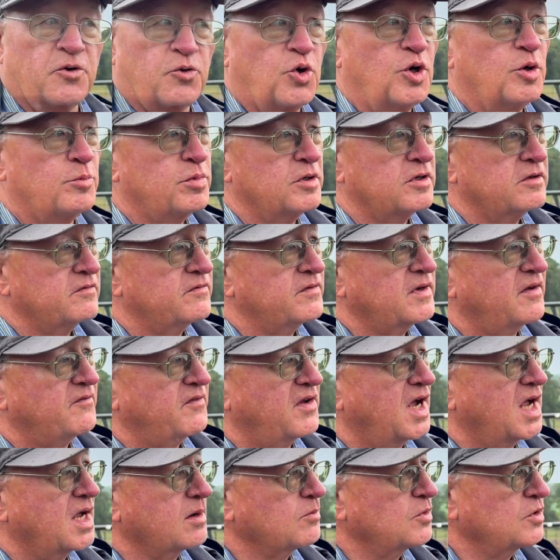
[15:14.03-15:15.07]
group
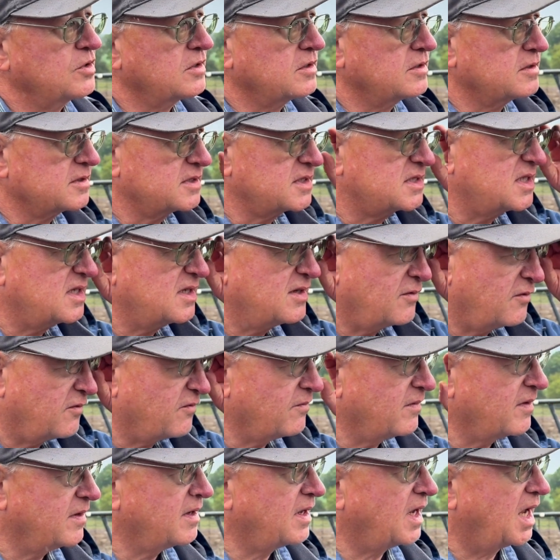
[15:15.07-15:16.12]
of young bulls.
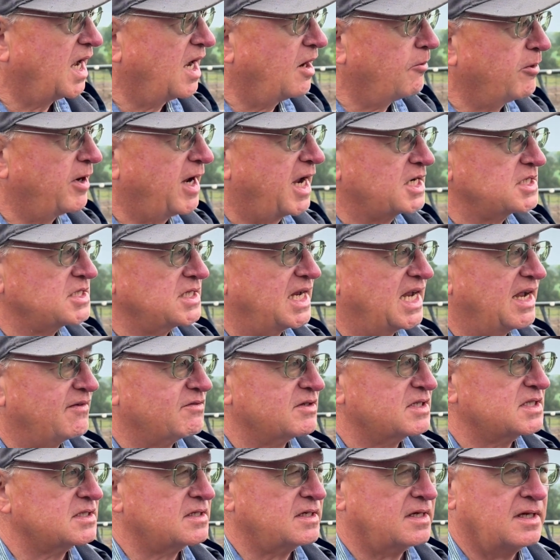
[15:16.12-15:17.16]
We actually
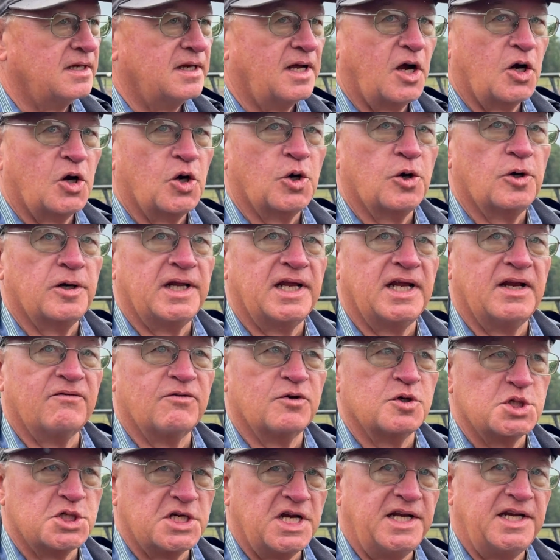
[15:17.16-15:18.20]
have a herd in
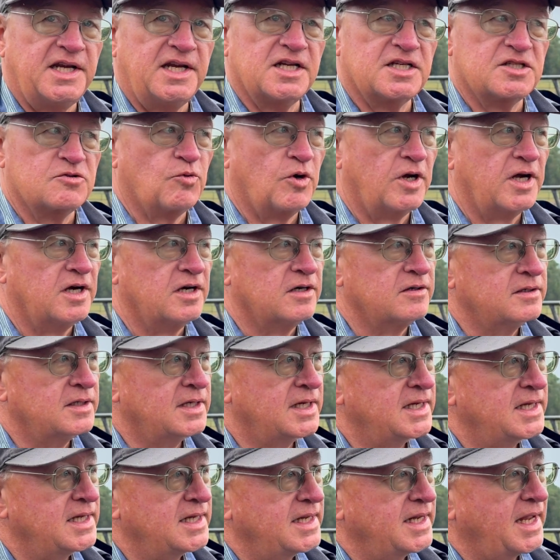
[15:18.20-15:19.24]
Virginia as well,
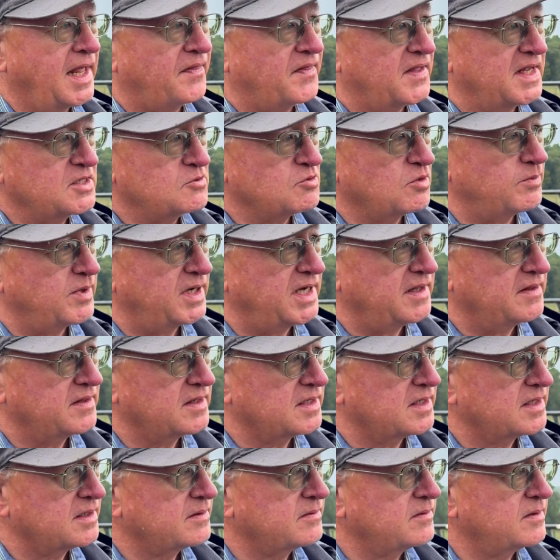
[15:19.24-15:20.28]
and these would be
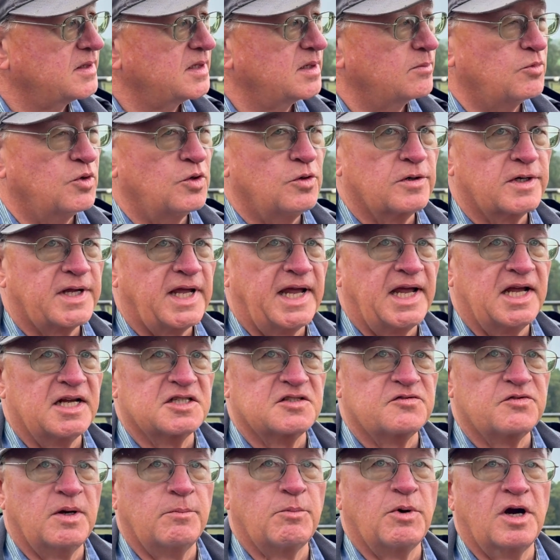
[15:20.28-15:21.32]
the bull
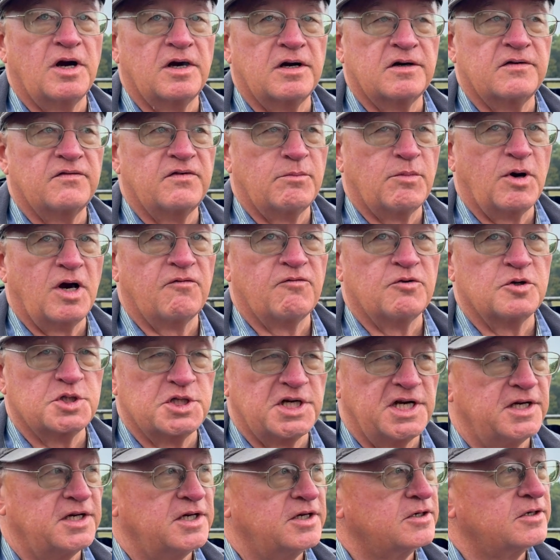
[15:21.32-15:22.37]
calves from our
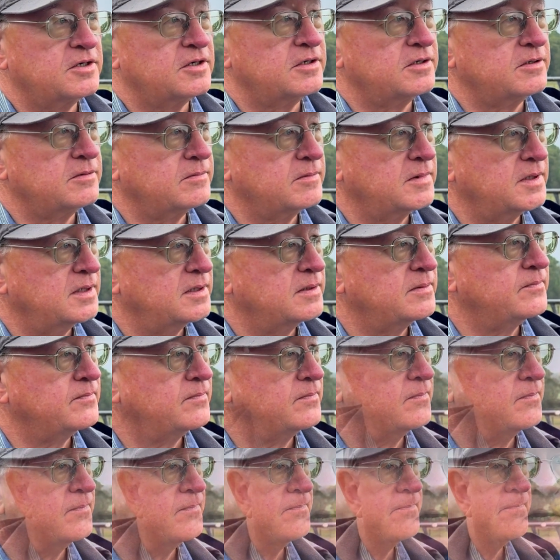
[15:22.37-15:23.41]
Virginia herd.
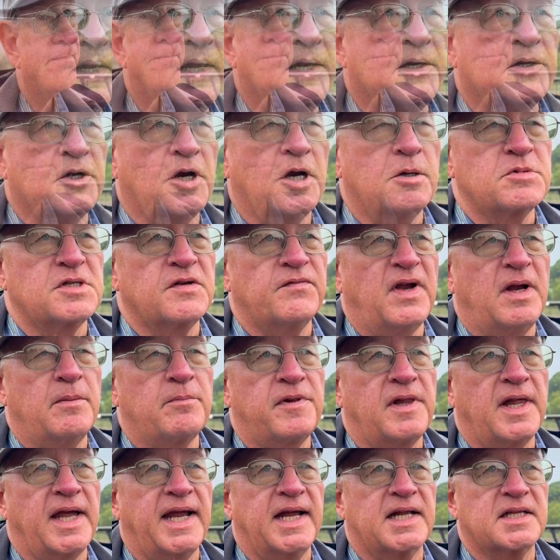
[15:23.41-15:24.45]
In terms of
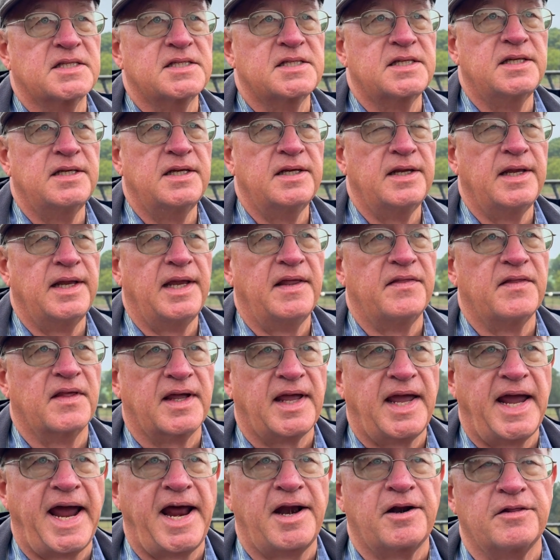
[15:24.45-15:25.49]
implants in
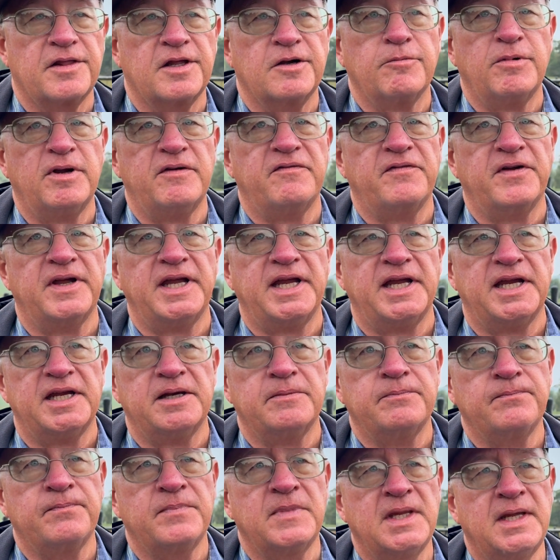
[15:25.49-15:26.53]
the cattle that we
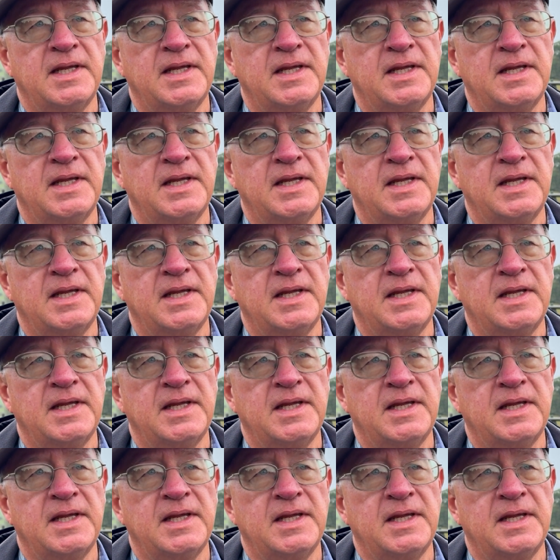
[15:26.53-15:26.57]
feed,